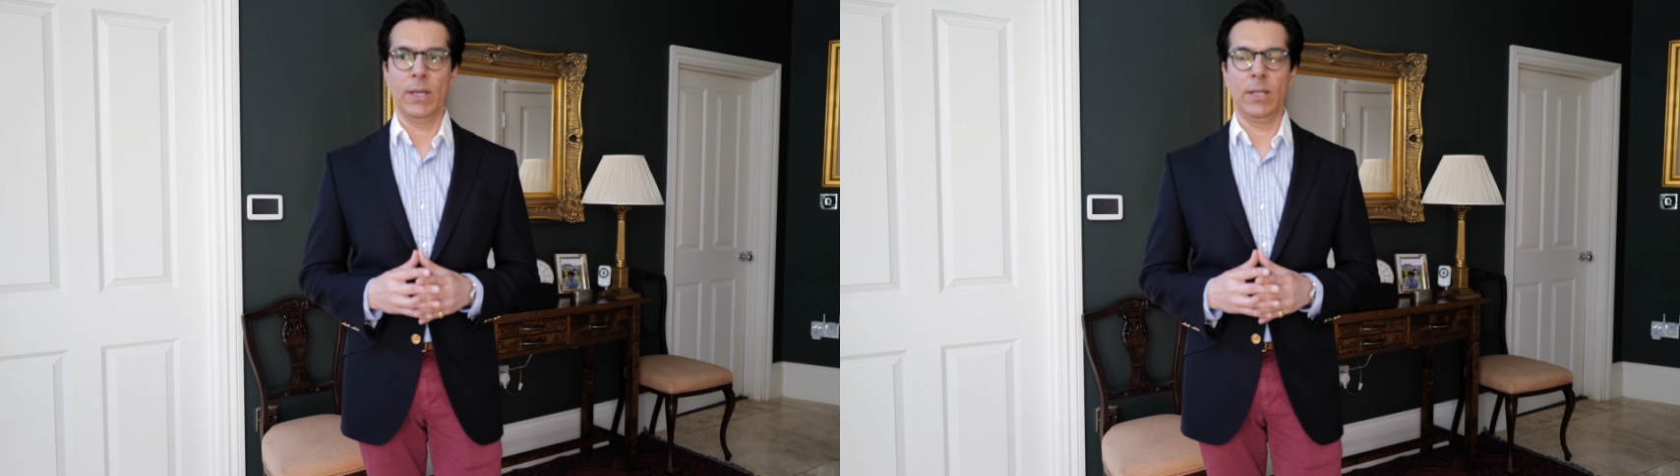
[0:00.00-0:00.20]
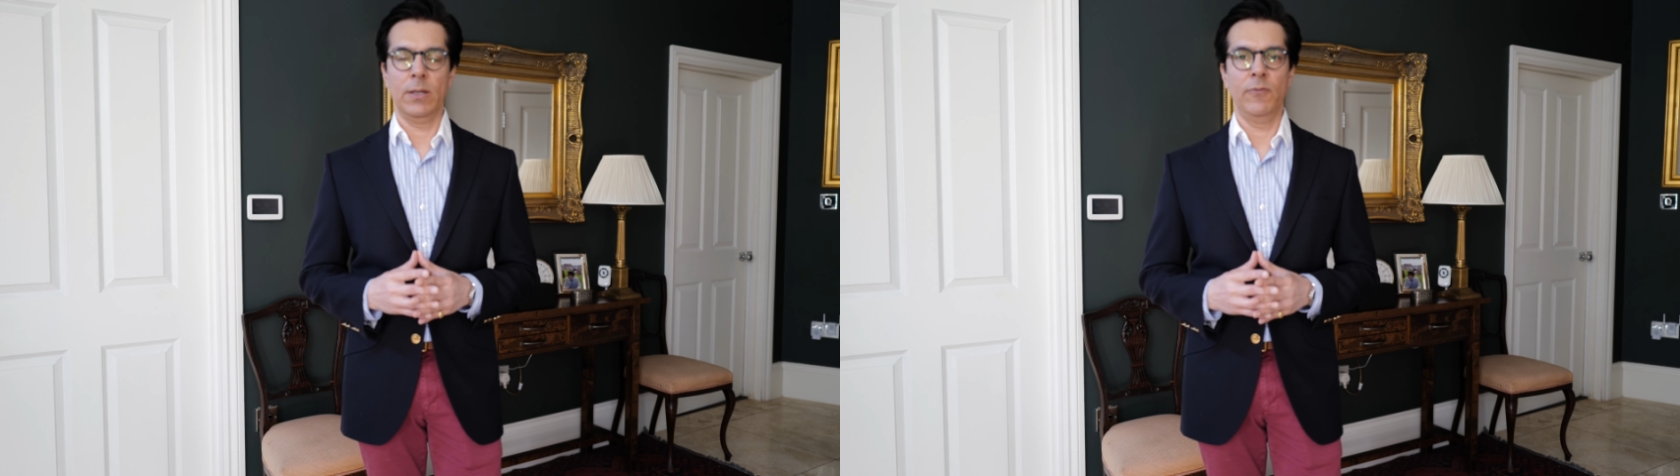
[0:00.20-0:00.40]

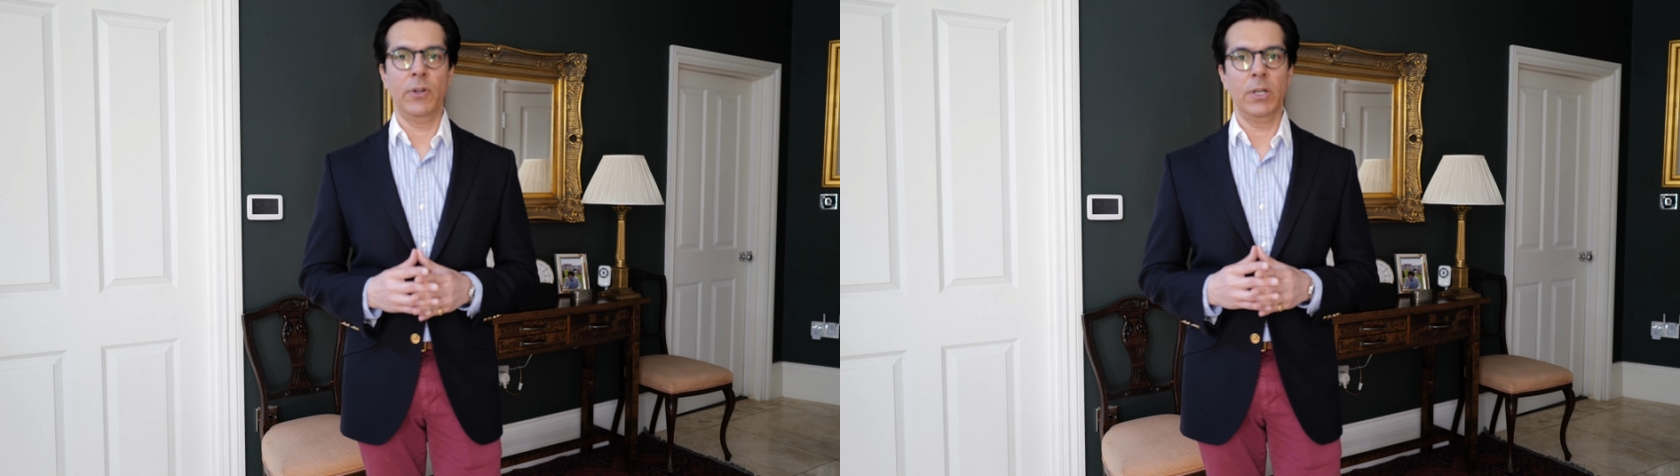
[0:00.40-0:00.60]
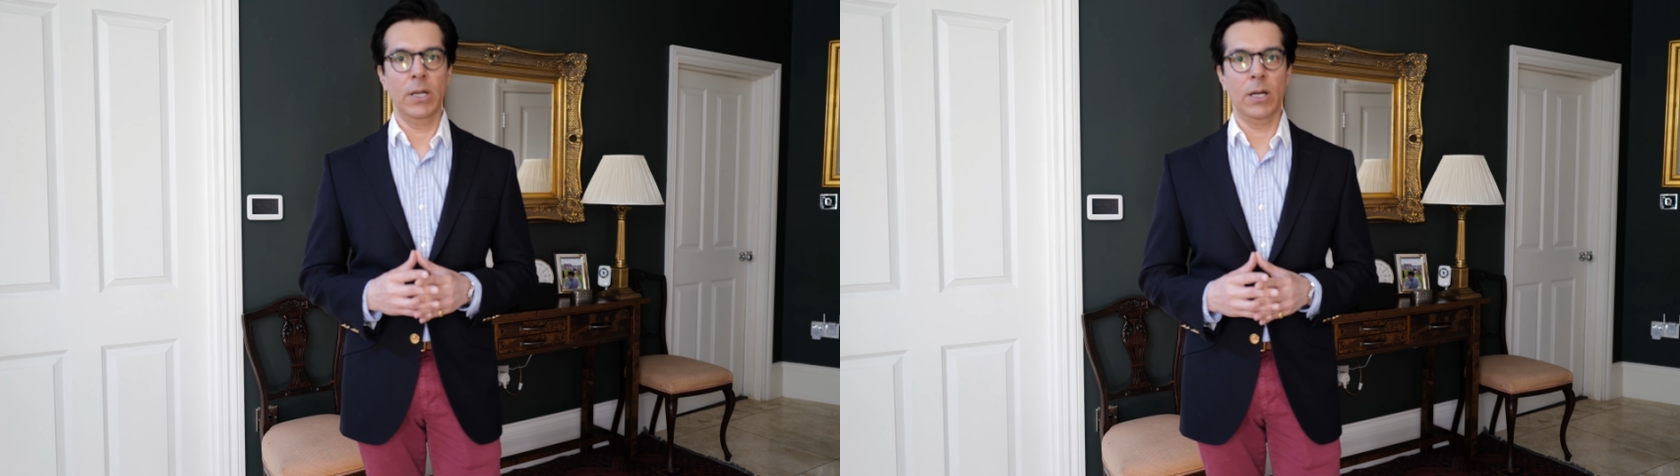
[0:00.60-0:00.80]
and a
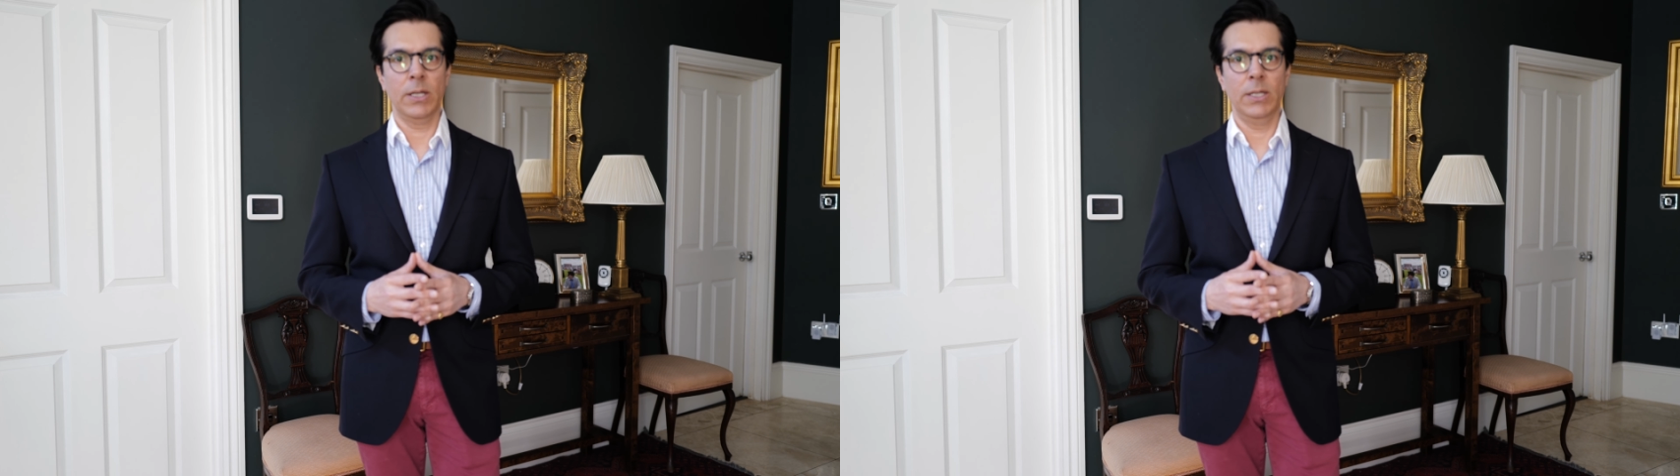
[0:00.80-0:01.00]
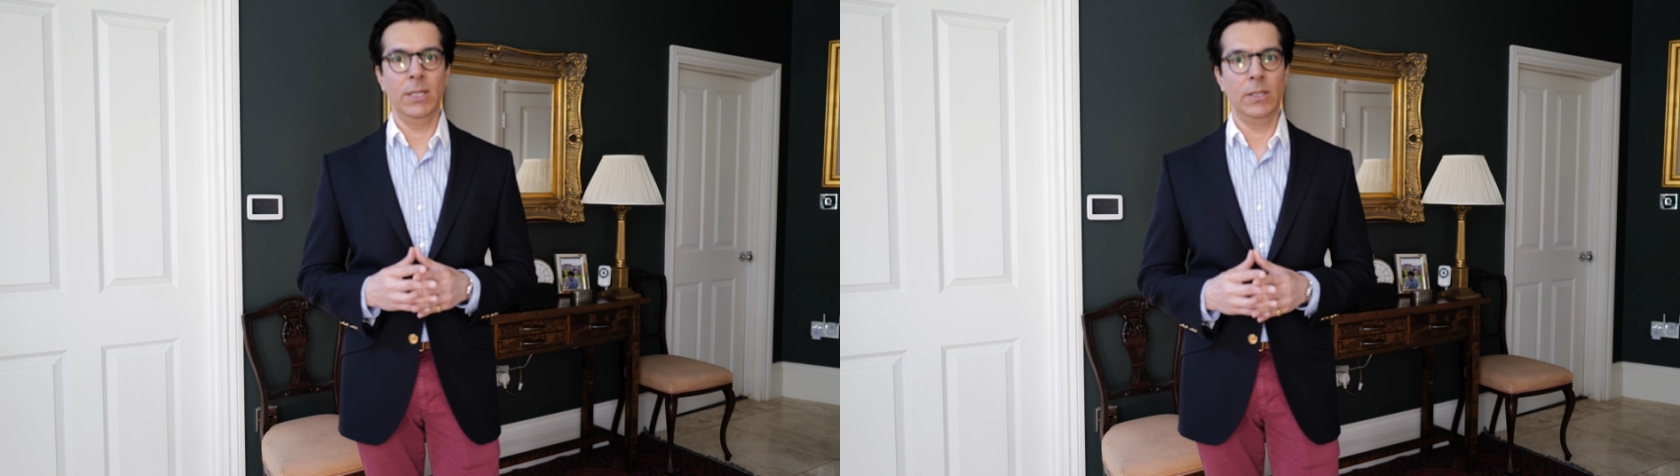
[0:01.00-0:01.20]
very
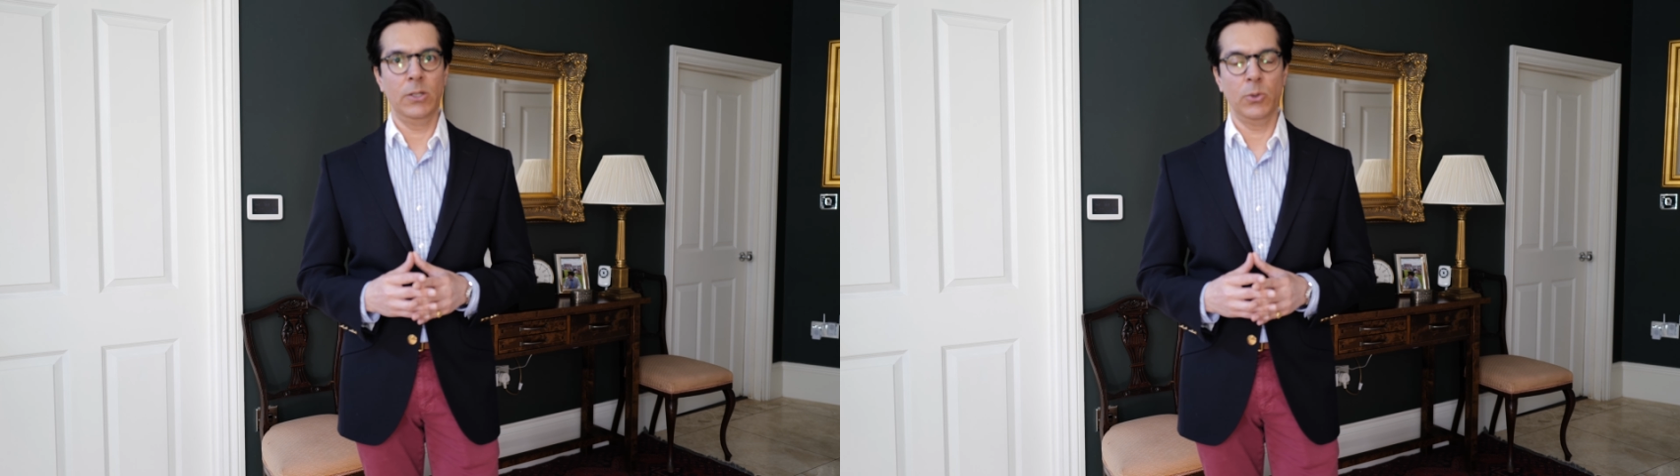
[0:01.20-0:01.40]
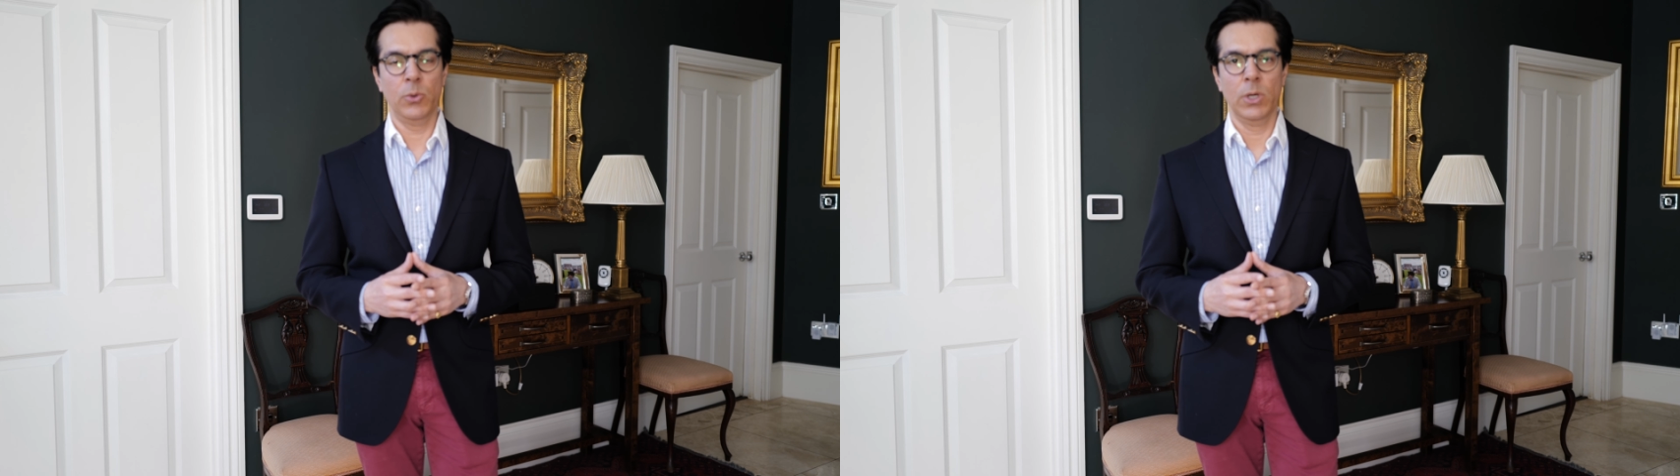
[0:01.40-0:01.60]
high
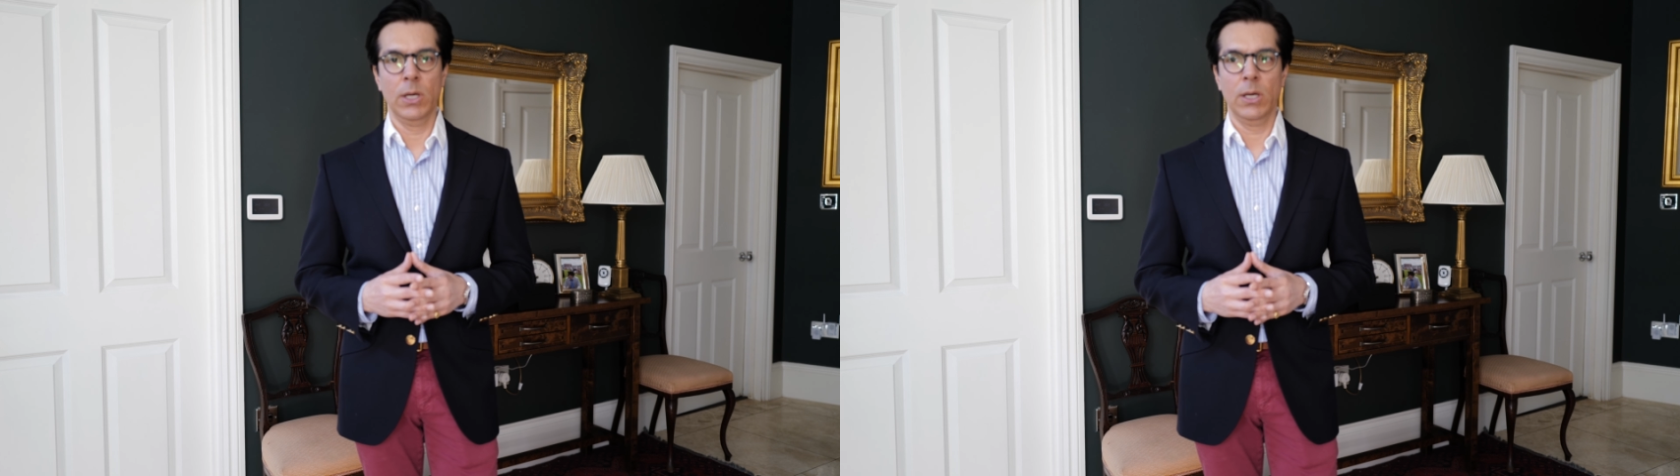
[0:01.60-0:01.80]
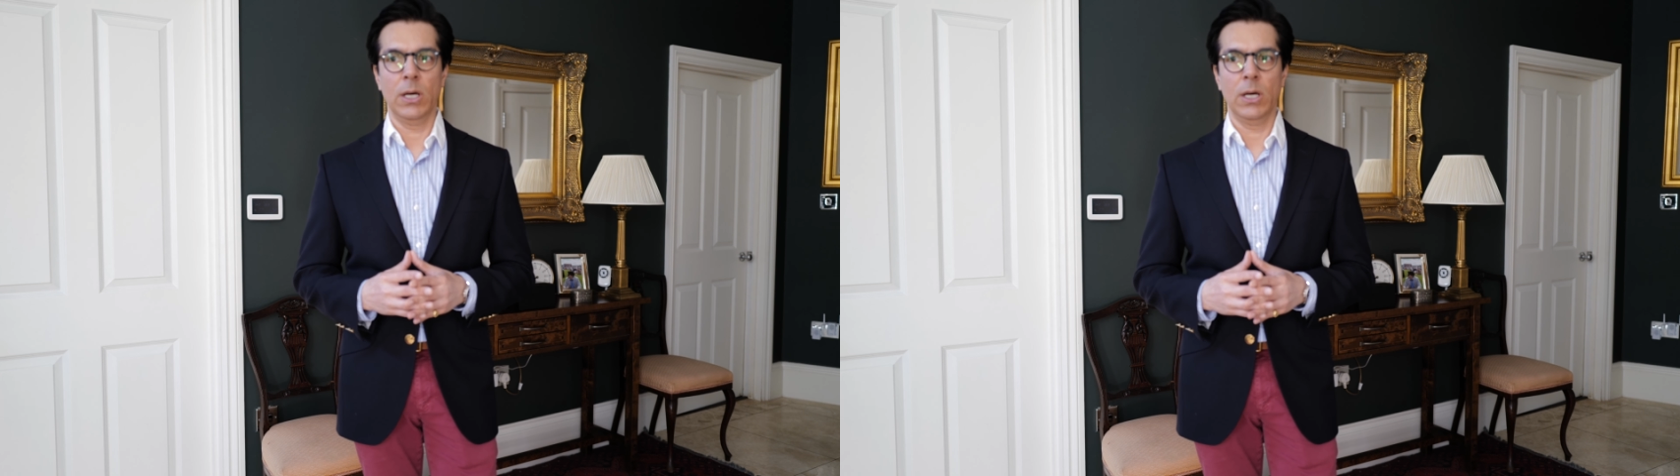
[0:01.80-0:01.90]
EQ.